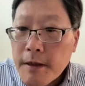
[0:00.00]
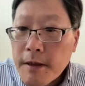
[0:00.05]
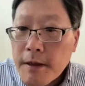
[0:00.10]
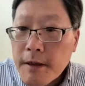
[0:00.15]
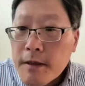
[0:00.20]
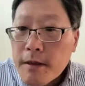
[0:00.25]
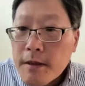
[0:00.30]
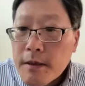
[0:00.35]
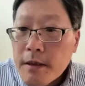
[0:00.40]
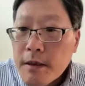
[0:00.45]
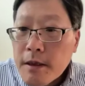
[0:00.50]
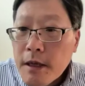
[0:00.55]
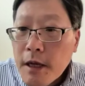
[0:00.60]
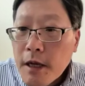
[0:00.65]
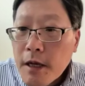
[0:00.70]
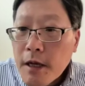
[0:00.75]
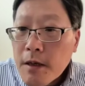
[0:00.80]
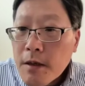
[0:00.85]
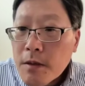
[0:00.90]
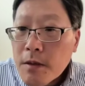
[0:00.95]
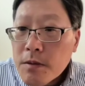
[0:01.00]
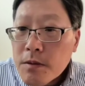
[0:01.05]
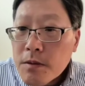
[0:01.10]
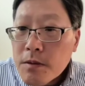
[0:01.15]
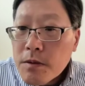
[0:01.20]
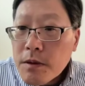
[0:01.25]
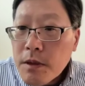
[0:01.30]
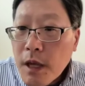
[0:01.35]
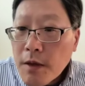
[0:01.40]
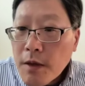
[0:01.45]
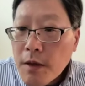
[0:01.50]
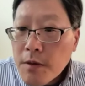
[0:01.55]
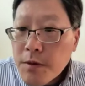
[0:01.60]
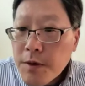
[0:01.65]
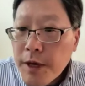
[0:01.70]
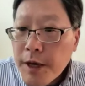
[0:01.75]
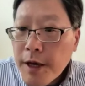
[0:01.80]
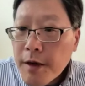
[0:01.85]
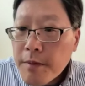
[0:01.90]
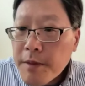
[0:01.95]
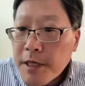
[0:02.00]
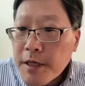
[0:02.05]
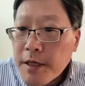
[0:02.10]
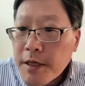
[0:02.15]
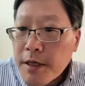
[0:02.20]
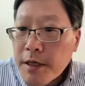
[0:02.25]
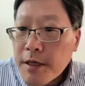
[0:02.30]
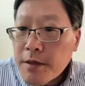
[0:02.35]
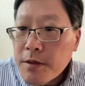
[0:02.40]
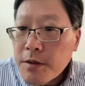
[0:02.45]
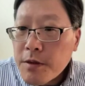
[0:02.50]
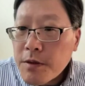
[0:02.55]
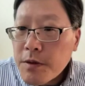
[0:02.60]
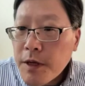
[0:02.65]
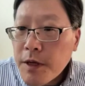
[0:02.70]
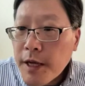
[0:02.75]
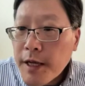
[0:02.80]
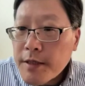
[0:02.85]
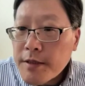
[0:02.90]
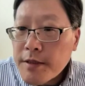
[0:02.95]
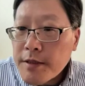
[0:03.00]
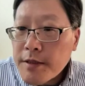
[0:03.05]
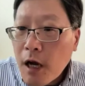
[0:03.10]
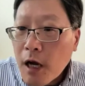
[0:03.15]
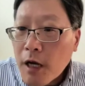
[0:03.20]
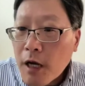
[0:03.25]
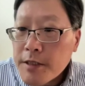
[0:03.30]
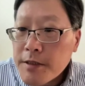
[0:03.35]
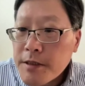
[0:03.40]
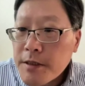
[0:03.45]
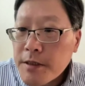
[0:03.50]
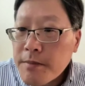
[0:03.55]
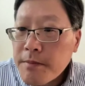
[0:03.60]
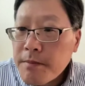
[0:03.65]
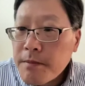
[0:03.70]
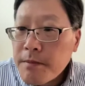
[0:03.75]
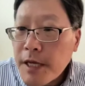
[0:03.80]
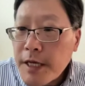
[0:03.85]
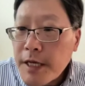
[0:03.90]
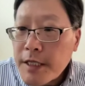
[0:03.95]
Hmm. How how do you help a kid who has autism,